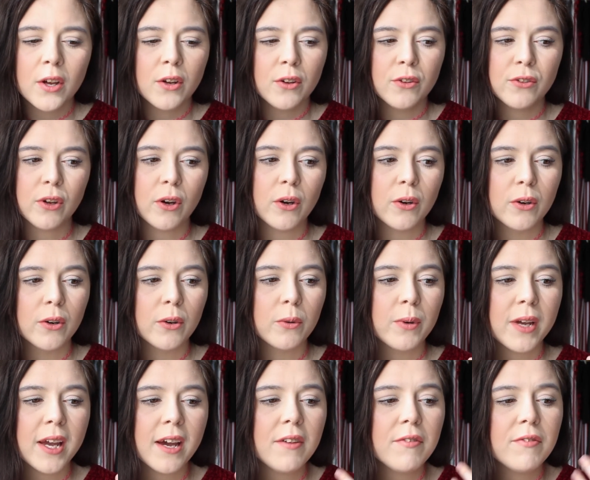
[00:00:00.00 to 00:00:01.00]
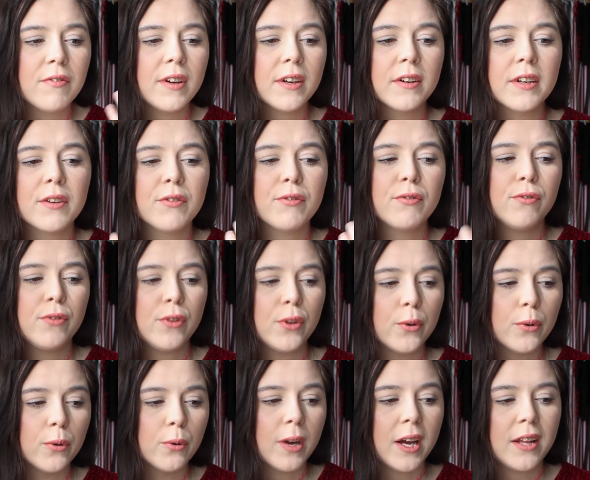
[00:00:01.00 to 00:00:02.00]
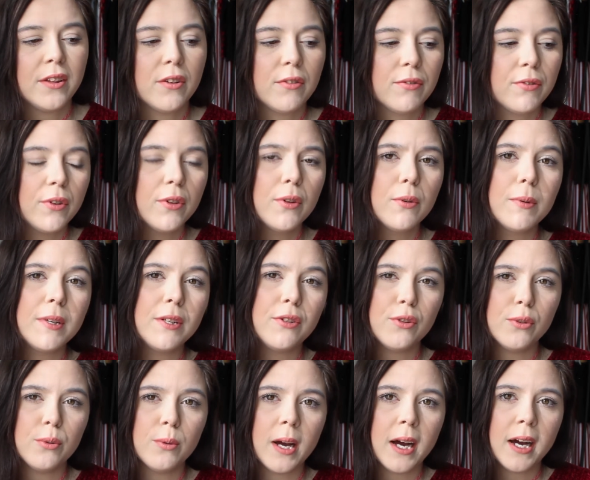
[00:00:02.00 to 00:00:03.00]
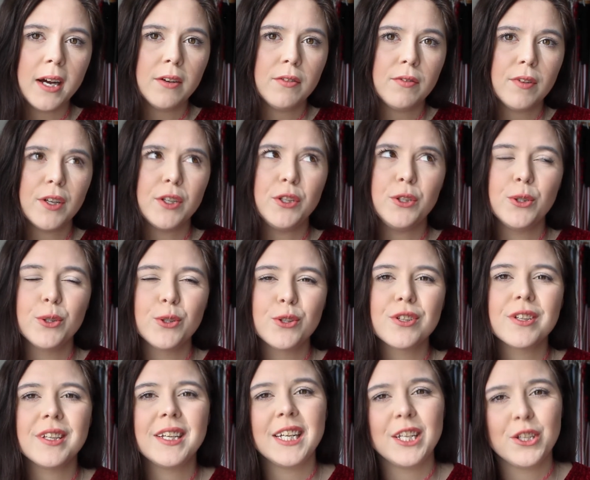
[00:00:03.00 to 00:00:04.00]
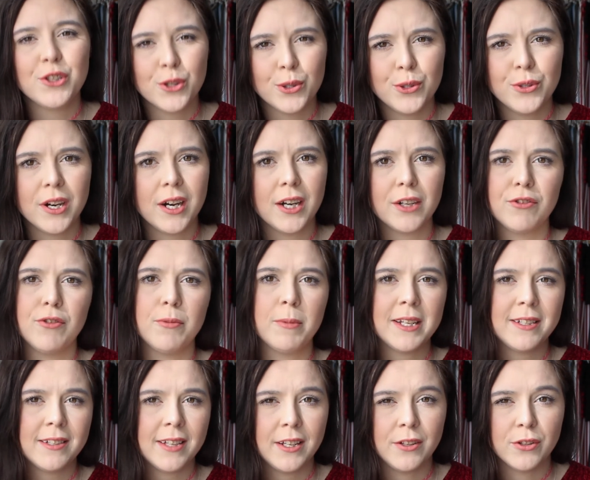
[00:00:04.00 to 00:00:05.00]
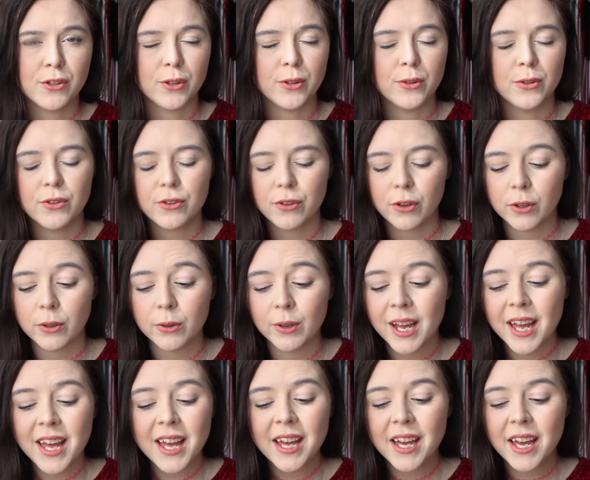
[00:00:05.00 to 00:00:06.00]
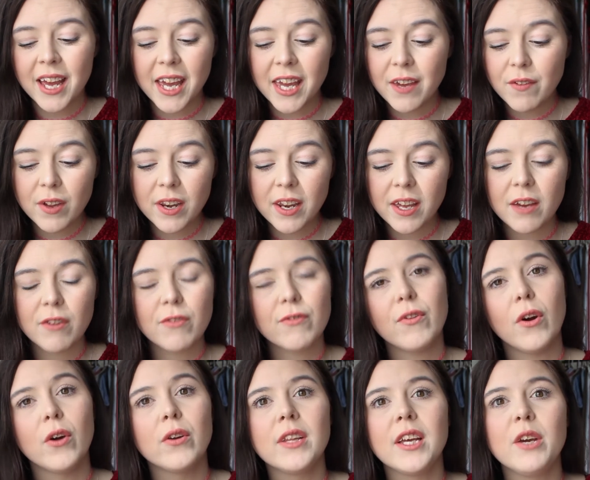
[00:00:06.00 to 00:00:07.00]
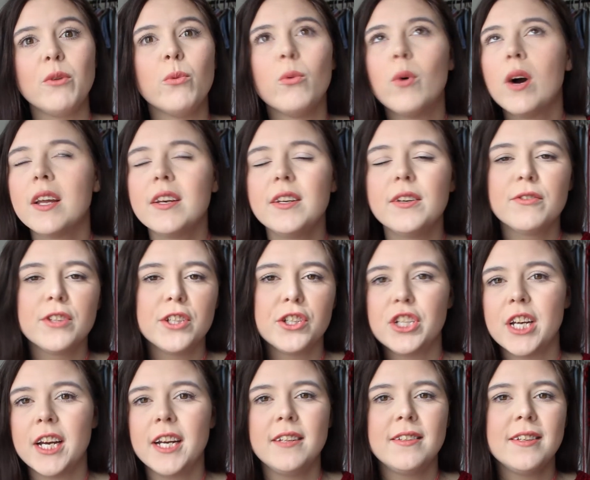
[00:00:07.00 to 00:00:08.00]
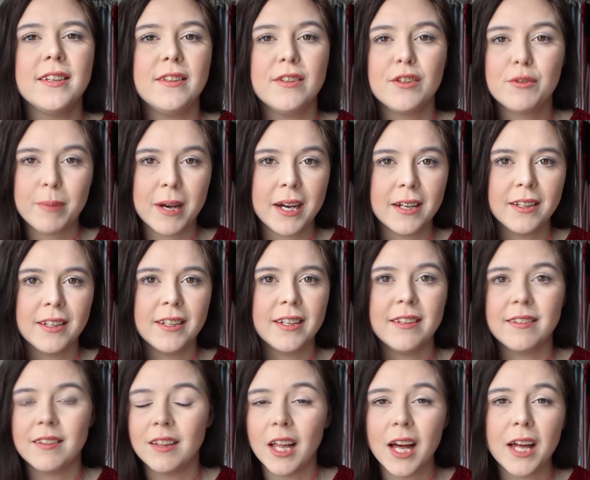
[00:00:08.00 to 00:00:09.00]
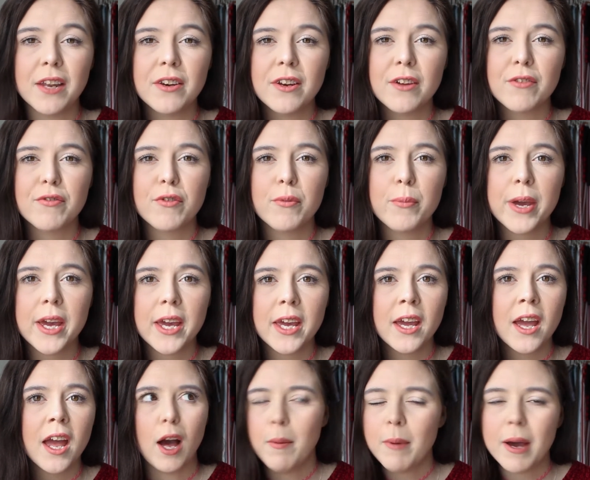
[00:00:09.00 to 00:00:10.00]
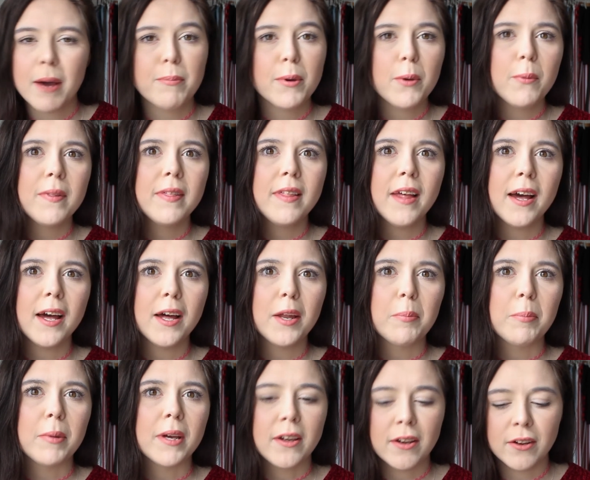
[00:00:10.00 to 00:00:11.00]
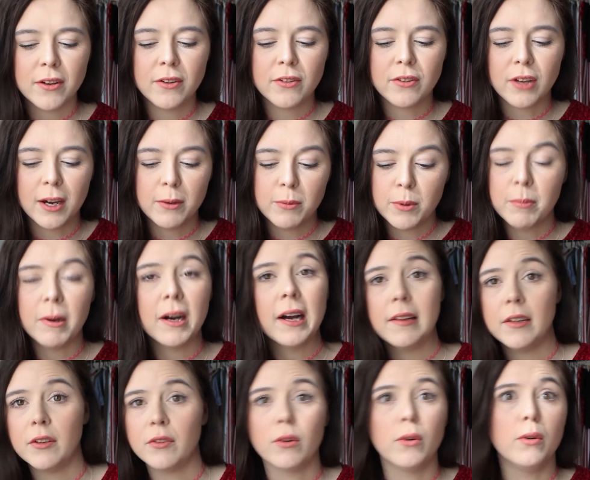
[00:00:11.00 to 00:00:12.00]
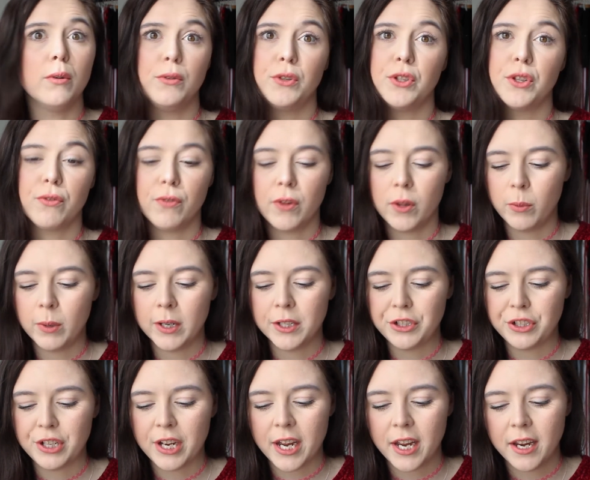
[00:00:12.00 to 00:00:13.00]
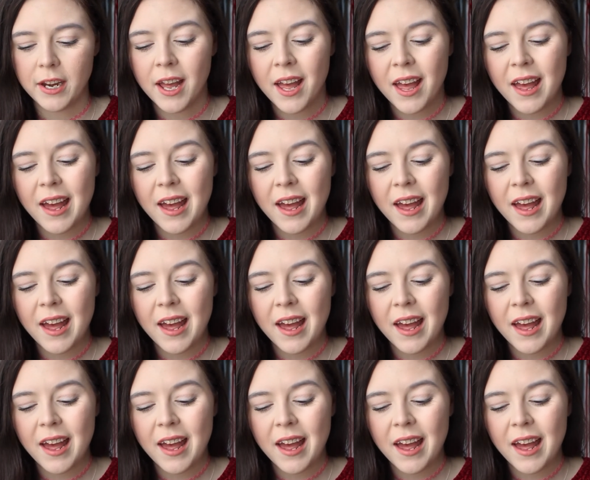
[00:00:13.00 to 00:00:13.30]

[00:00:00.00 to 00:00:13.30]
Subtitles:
So we have very few, and the few that we do have are usually too dark for my skin tone. So even if only one of the shades in this palette is light enough for me, I'm happy with that because I would buy this all just for the one shade,